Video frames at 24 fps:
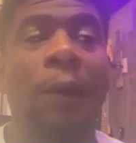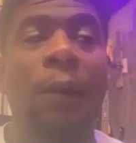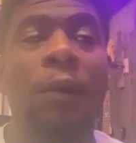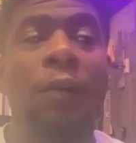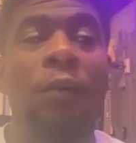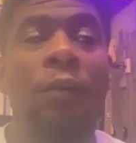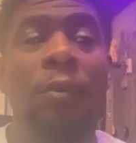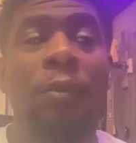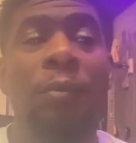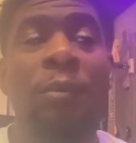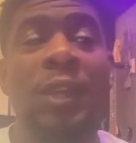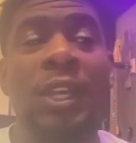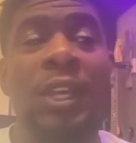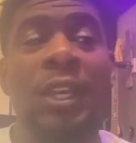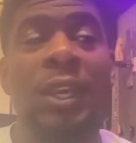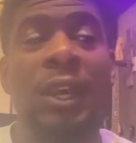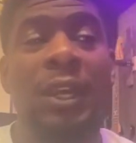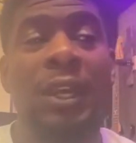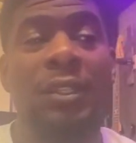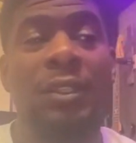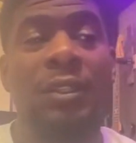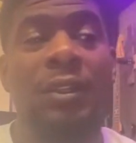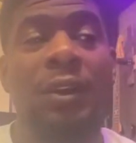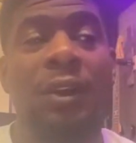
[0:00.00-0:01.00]
for me
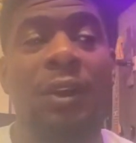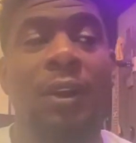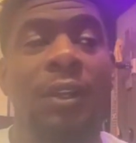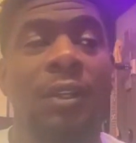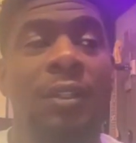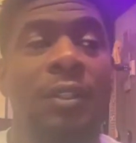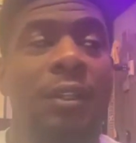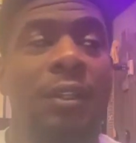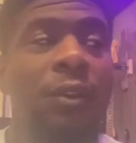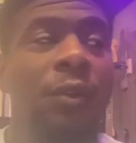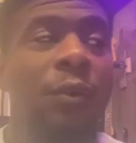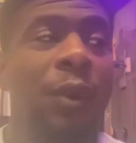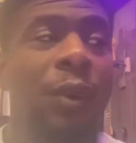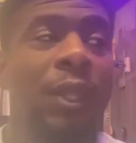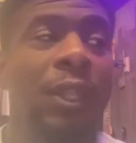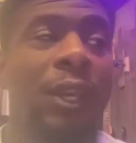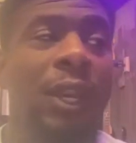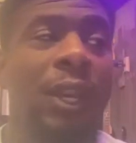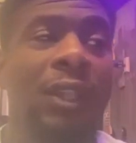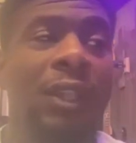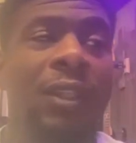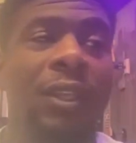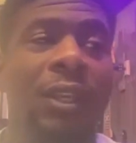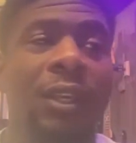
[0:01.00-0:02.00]
as an artist and the way that
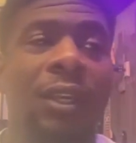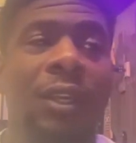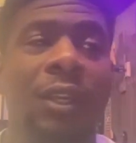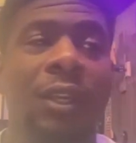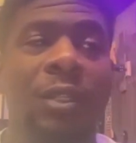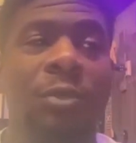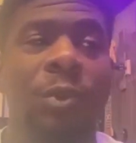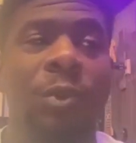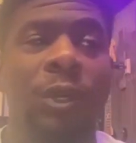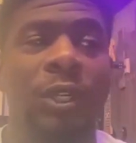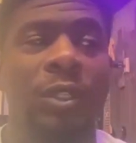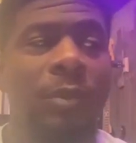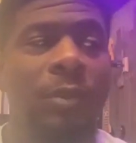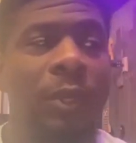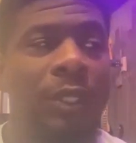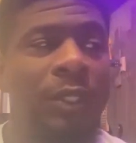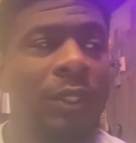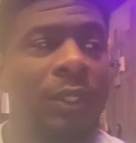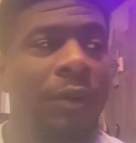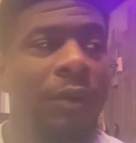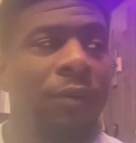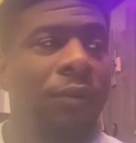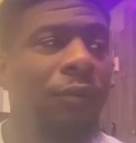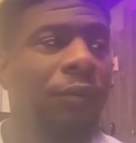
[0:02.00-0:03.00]
I think and express
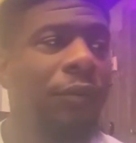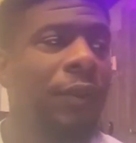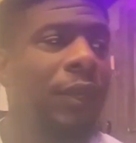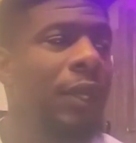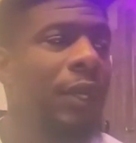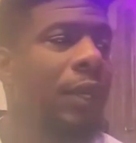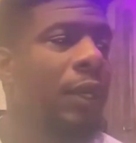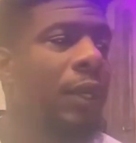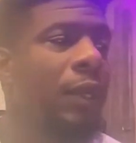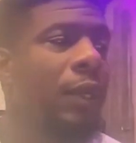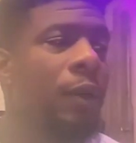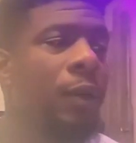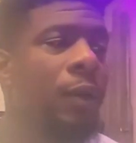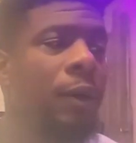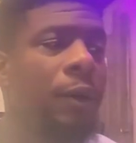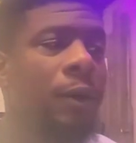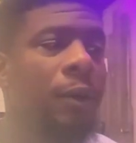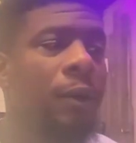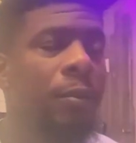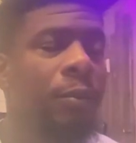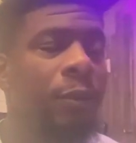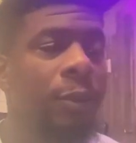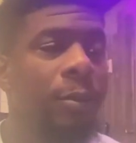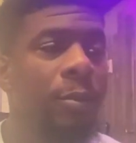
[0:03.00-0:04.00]
myself,
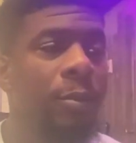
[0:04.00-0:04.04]
the